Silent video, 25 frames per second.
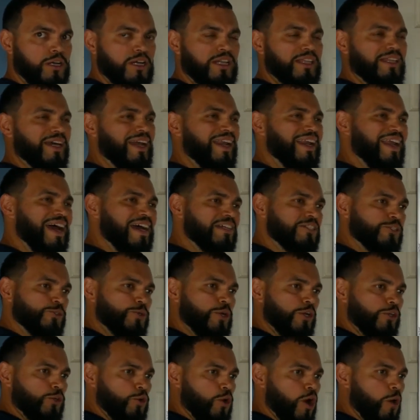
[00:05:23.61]
The less
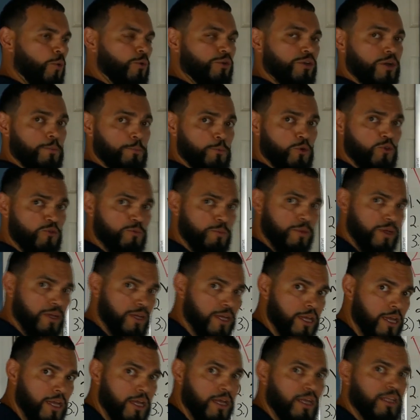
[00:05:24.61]
strict you are with your movement,
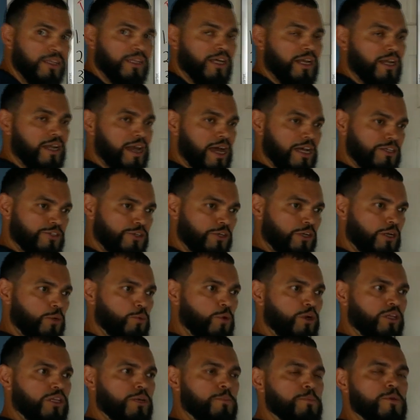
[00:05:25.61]
the less you're going to
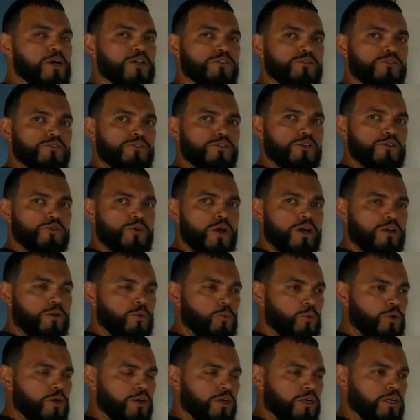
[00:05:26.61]
work the muscles you're trying to
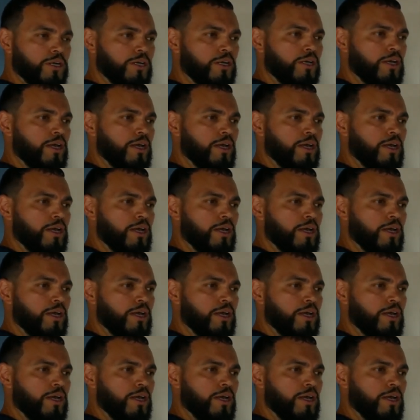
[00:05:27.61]
work,